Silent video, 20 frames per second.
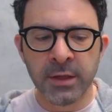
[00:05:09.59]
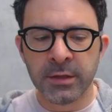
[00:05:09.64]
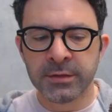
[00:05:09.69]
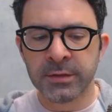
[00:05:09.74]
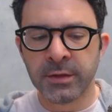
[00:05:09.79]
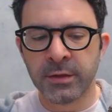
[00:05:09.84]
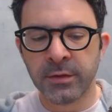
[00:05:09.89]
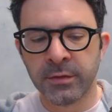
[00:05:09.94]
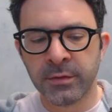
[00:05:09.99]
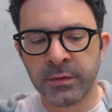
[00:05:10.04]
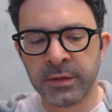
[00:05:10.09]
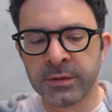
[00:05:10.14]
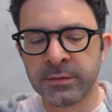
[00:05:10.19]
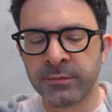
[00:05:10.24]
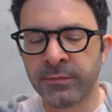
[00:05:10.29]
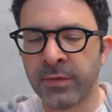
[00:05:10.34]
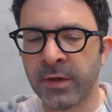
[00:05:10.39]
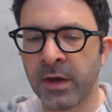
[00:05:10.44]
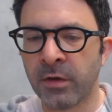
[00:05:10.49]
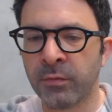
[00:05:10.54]
So this
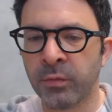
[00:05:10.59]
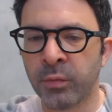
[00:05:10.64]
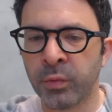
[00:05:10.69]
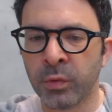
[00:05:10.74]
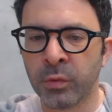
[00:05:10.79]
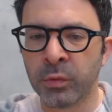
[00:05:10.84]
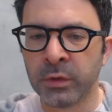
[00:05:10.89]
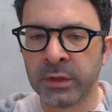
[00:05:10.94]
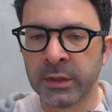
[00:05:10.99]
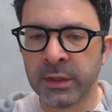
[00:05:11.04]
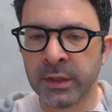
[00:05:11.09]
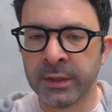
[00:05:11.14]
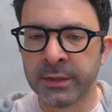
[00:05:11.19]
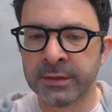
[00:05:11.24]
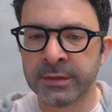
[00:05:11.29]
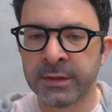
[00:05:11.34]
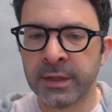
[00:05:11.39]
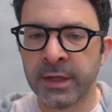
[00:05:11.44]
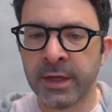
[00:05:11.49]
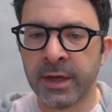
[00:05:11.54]
valve will
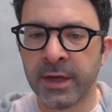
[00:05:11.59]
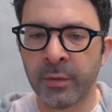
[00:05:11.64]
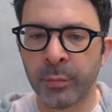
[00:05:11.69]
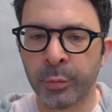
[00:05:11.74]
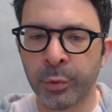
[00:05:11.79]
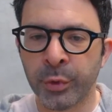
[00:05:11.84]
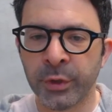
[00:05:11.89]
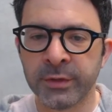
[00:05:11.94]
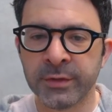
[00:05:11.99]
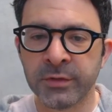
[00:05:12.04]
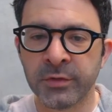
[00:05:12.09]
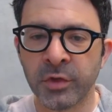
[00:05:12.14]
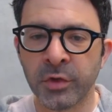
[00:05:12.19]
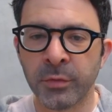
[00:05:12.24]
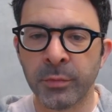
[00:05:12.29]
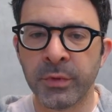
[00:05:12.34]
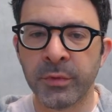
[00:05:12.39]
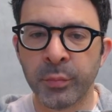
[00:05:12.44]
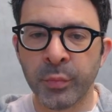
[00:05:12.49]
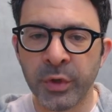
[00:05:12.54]
release at a
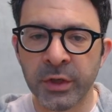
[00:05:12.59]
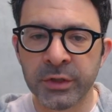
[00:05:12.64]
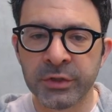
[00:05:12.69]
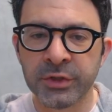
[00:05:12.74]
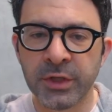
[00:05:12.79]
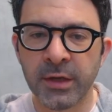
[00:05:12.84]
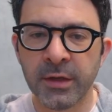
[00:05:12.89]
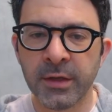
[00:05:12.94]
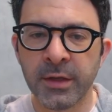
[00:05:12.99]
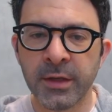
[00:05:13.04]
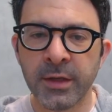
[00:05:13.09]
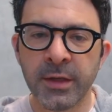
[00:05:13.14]
predetermined pressure,